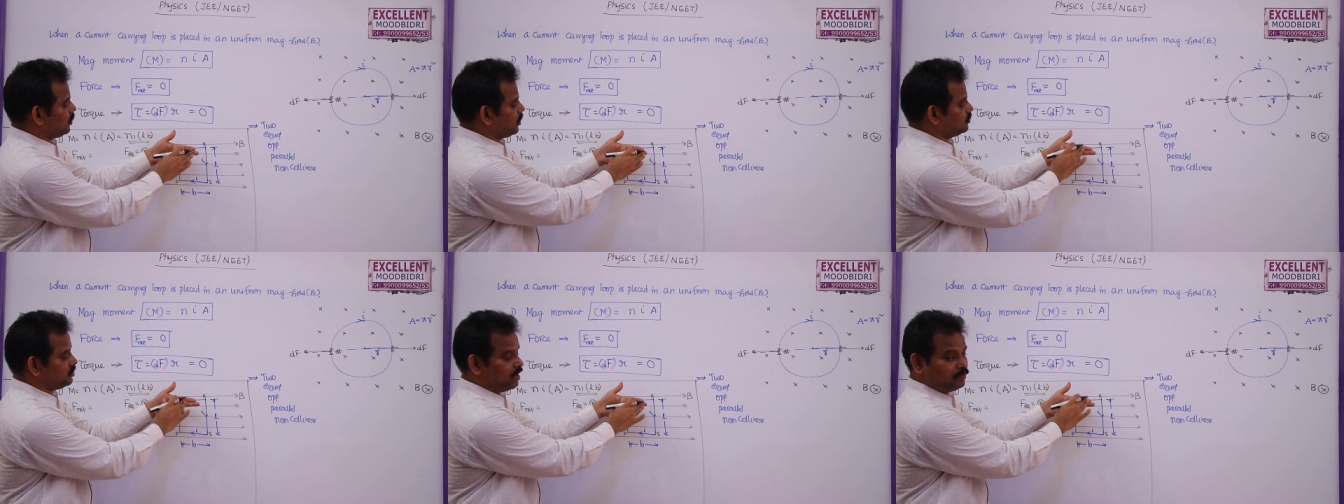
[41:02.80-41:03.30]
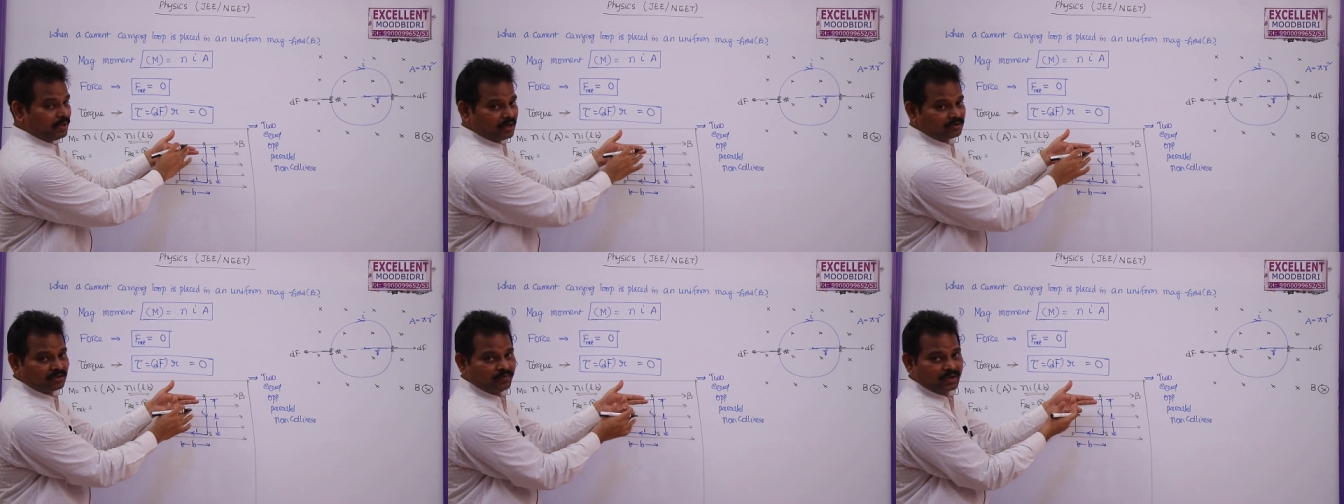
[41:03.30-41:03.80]
are in same
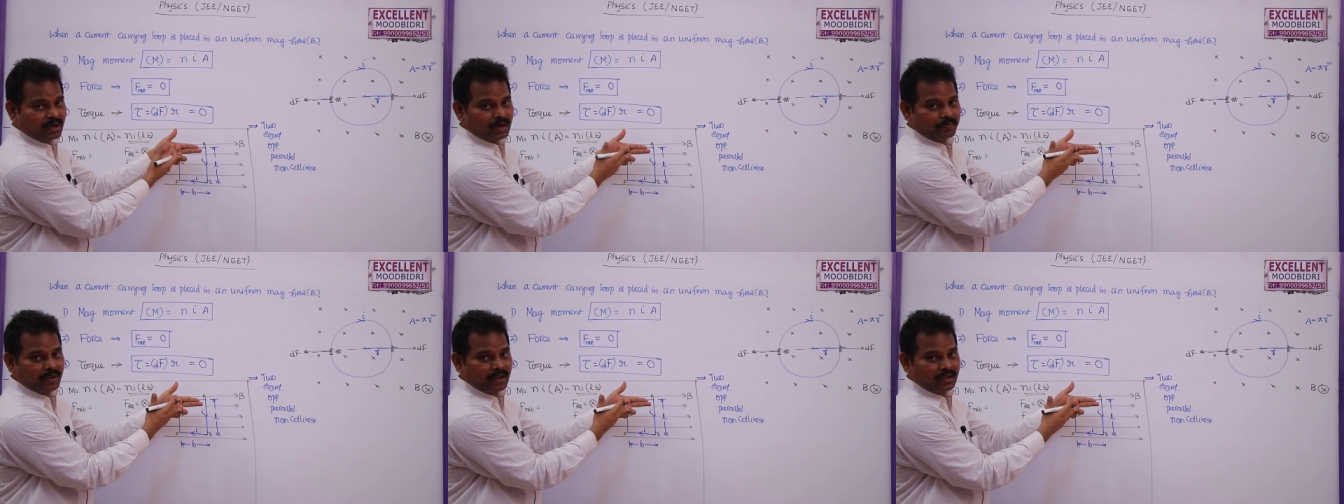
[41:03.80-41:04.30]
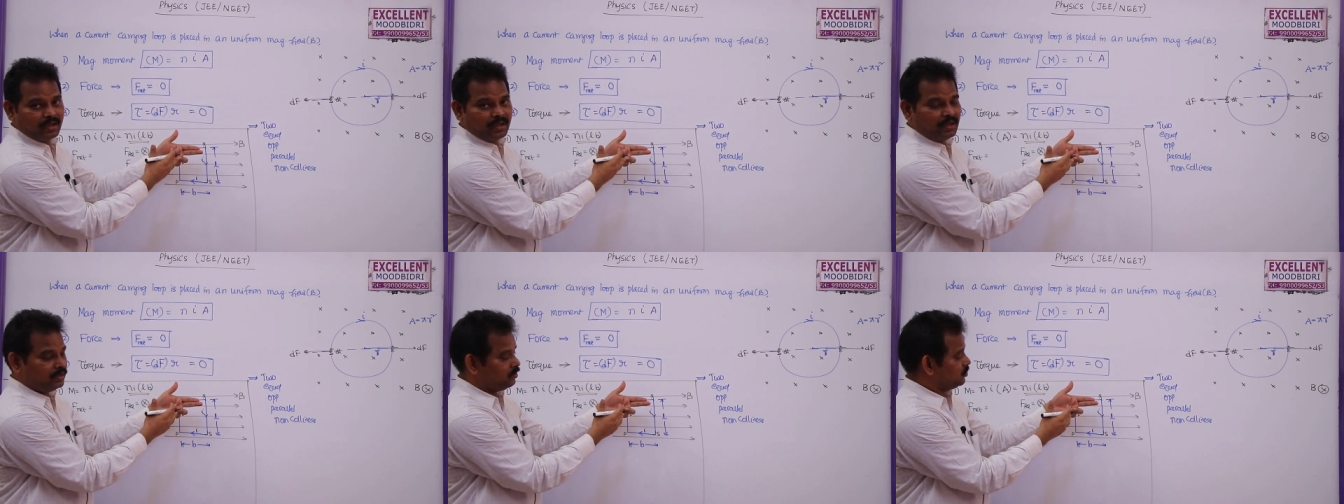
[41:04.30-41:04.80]
direction we cannot apply
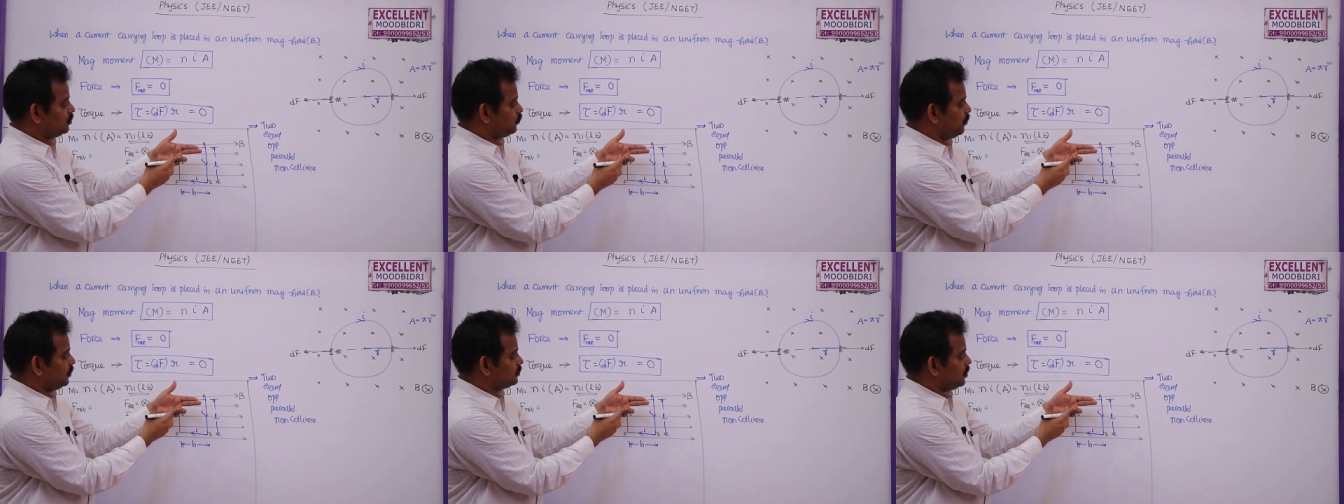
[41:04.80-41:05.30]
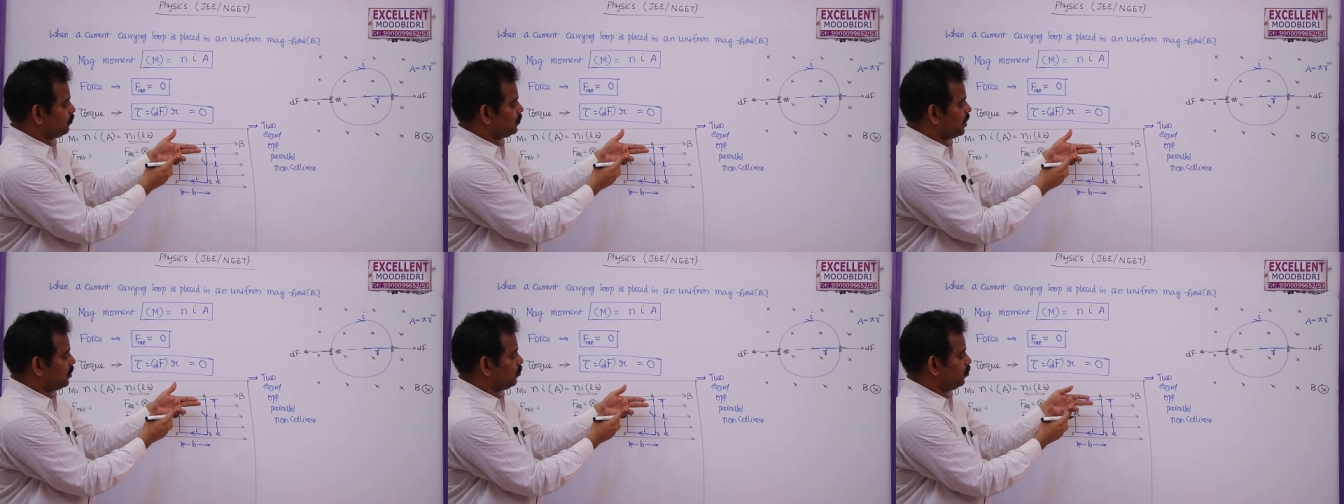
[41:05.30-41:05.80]
this Fleming's left
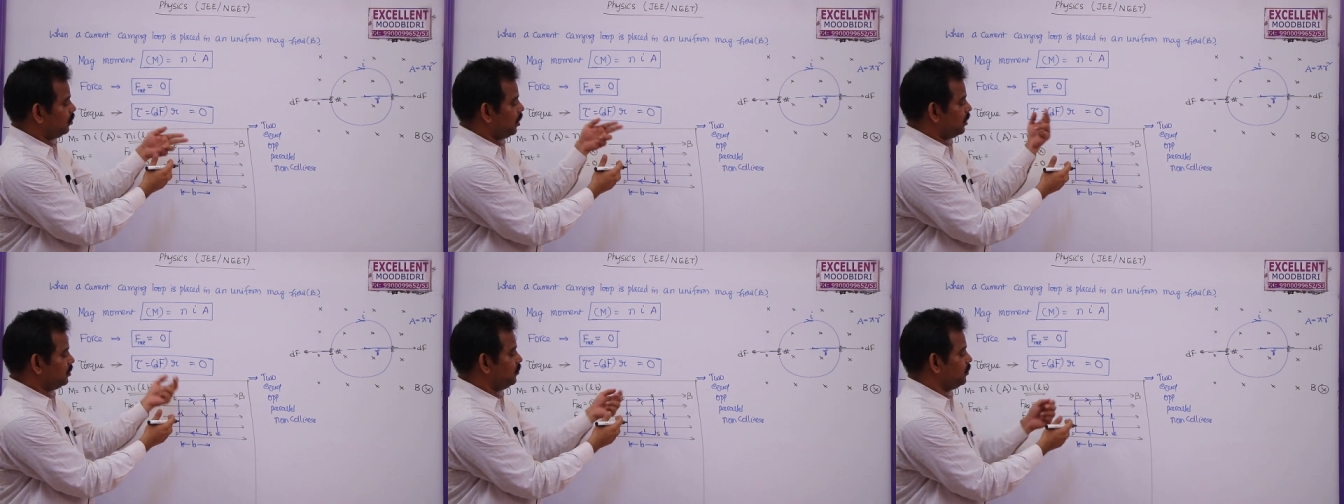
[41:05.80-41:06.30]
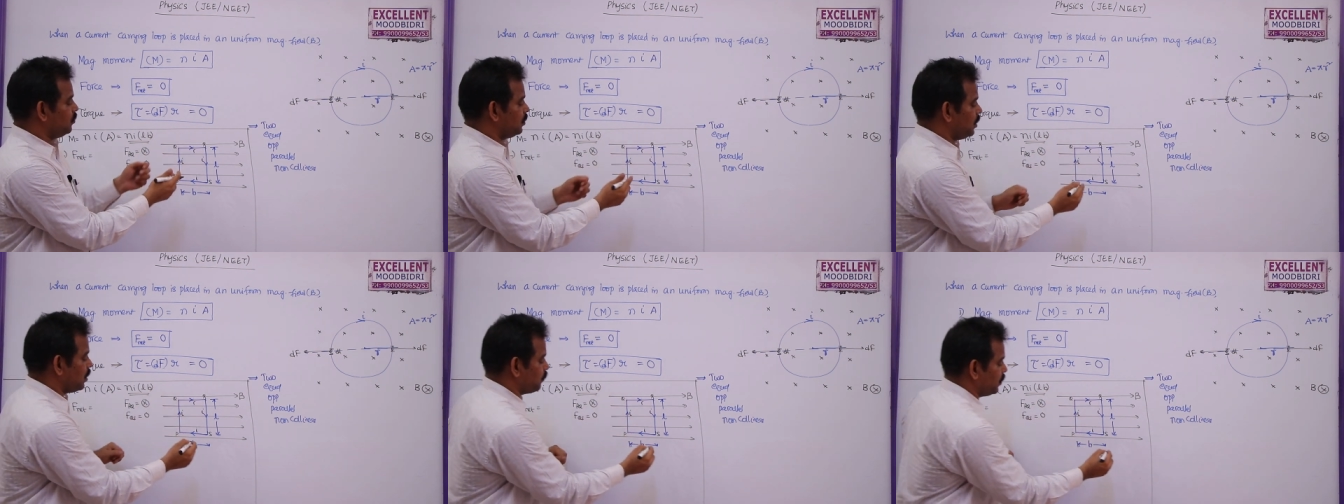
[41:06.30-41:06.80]
hand rule or even you
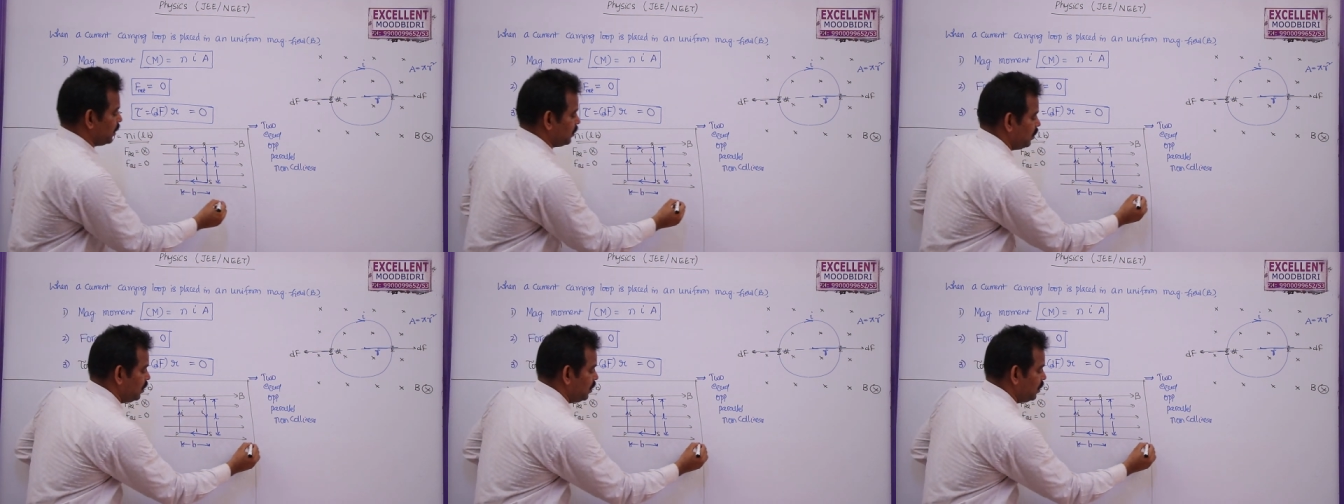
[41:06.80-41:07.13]
cannot apply